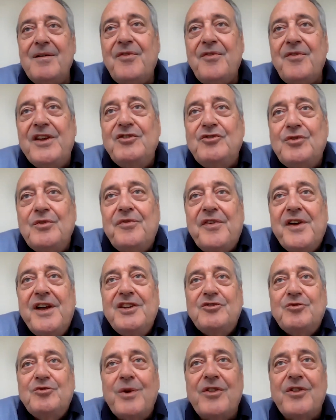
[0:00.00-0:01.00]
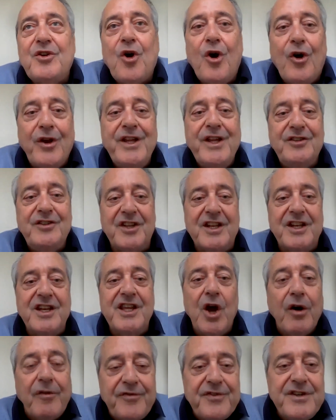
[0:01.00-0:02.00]
face-to-face with colleagues in
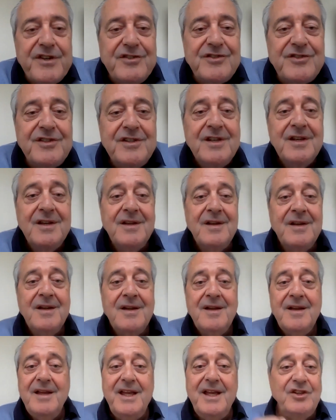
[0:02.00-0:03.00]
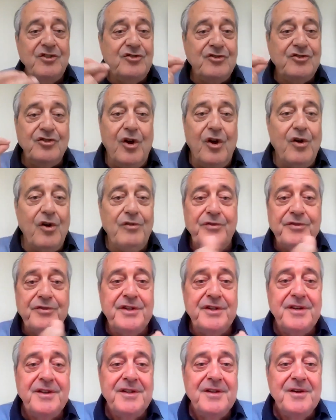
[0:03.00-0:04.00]
the office, is solved
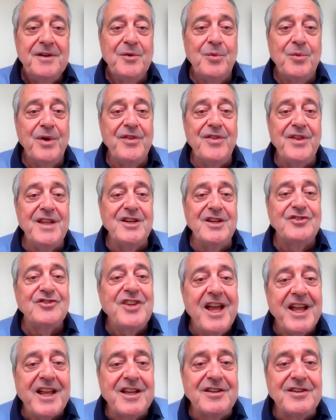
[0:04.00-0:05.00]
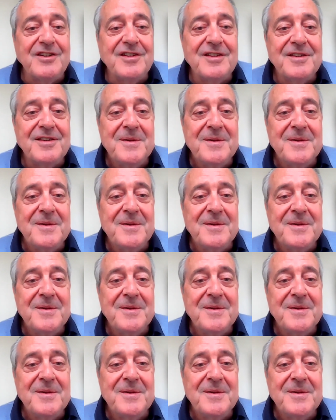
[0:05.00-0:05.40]
within a second.